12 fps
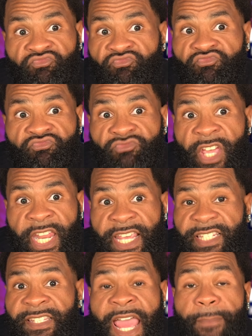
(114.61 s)
And he
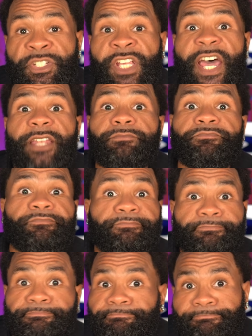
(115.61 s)
snapped shut.
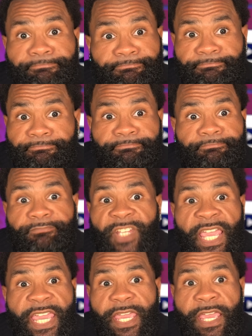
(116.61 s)

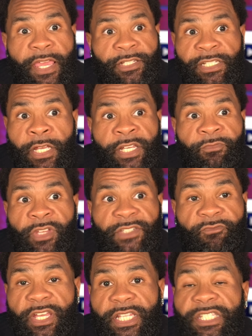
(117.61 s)
His
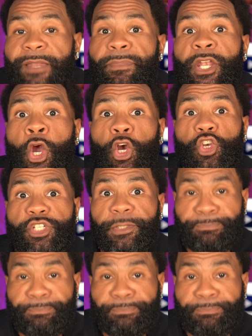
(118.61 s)
feelings had been hurt.